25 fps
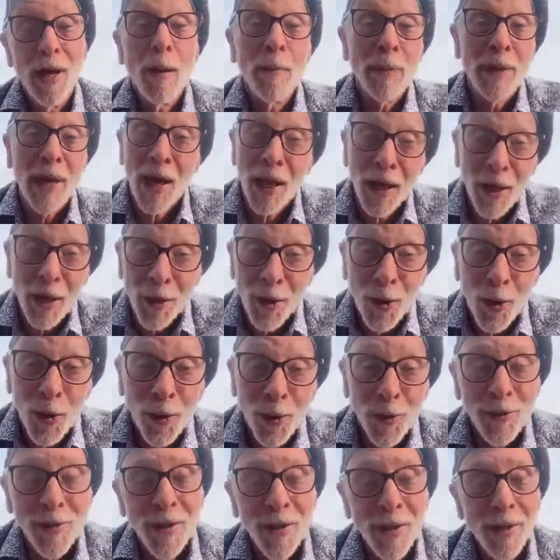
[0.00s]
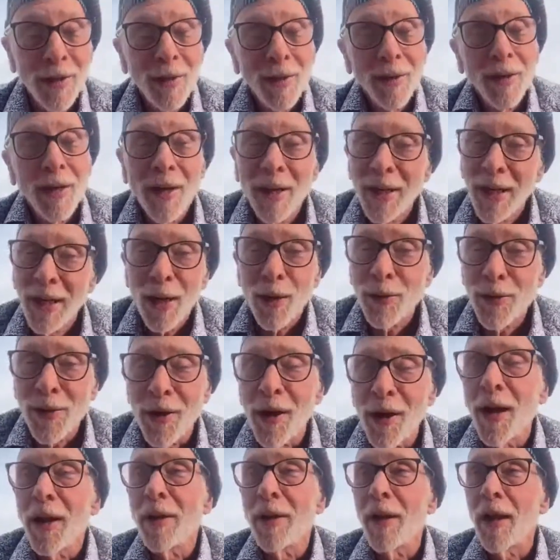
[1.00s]
I'm getting old. I can't
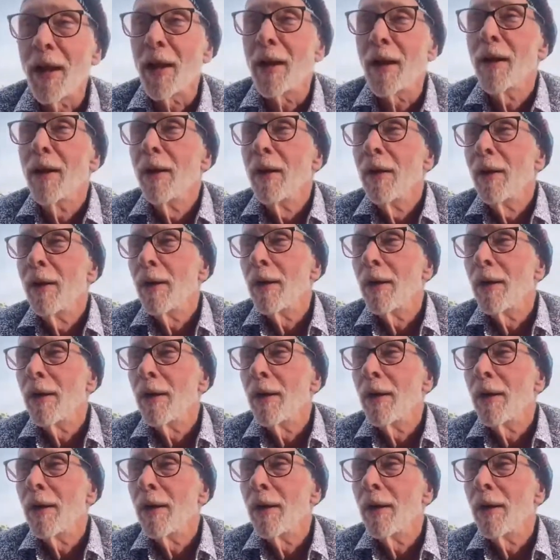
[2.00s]
deny that.